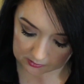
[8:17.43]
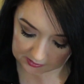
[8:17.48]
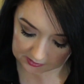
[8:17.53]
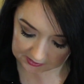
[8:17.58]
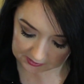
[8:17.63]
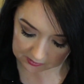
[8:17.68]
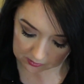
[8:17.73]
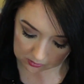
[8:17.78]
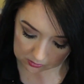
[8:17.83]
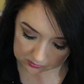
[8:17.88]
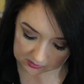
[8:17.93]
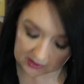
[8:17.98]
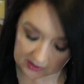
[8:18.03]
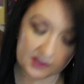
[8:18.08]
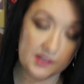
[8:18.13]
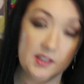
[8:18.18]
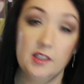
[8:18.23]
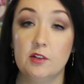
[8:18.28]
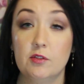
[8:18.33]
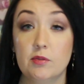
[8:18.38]
So
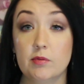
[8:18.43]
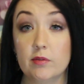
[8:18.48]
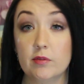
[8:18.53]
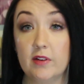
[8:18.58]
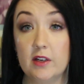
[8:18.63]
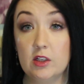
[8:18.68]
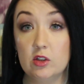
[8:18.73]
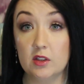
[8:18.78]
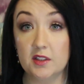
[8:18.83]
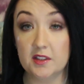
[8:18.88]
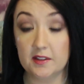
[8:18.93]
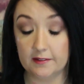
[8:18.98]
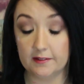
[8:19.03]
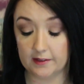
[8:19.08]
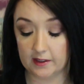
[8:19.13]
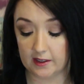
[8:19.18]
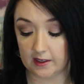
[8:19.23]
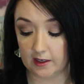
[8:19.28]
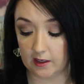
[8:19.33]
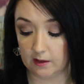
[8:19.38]
that's it for facial
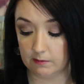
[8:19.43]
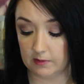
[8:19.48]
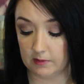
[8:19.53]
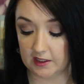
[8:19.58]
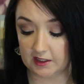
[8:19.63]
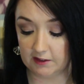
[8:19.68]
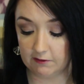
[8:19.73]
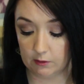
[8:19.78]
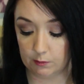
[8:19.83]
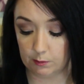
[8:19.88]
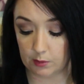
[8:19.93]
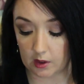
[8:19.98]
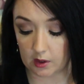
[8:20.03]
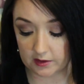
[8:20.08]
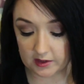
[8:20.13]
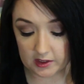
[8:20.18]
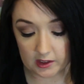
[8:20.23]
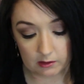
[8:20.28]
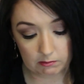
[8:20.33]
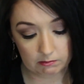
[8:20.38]
skincare. As for
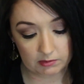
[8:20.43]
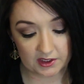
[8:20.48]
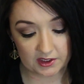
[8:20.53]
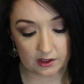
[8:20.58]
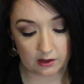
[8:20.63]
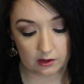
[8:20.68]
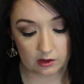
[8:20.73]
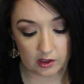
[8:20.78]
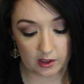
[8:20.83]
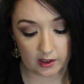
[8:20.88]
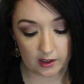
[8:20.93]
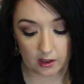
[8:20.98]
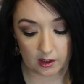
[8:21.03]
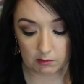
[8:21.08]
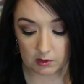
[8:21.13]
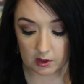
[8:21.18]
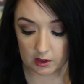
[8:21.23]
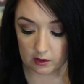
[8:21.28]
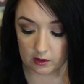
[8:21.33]
body skincare,